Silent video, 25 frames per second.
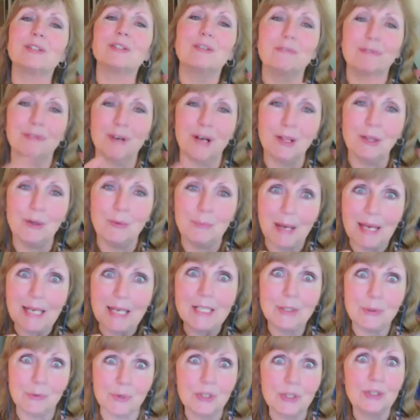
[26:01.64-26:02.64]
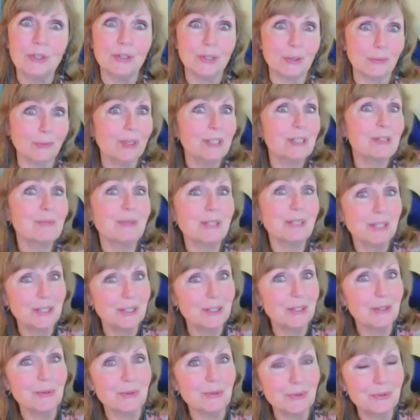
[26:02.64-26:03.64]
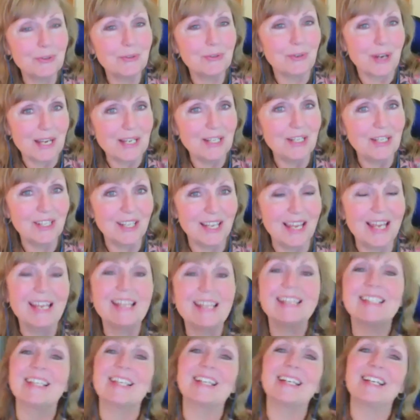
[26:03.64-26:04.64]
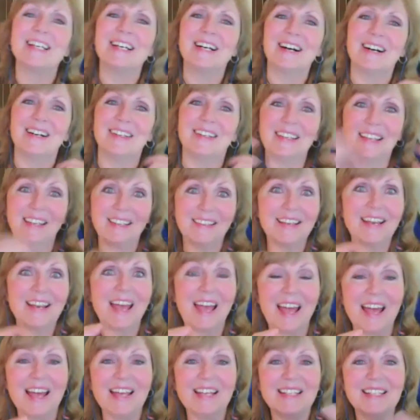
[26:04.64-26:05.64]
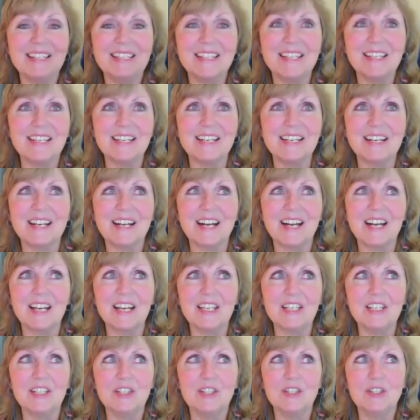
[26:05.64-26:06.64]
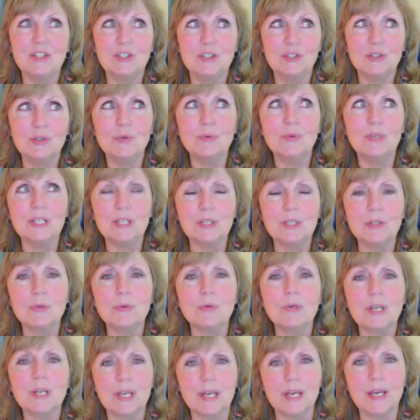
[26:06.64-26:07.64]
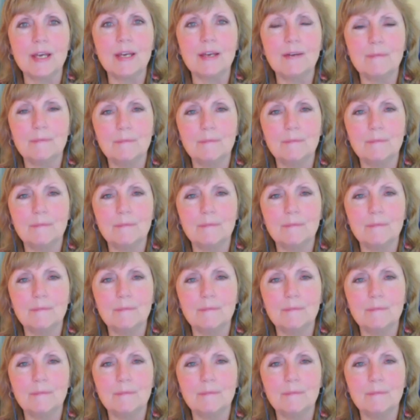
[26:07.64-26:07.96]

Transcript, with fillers: to follow my intuition that wants me to do strange things, and on the other hand, uh, I do enjoy it.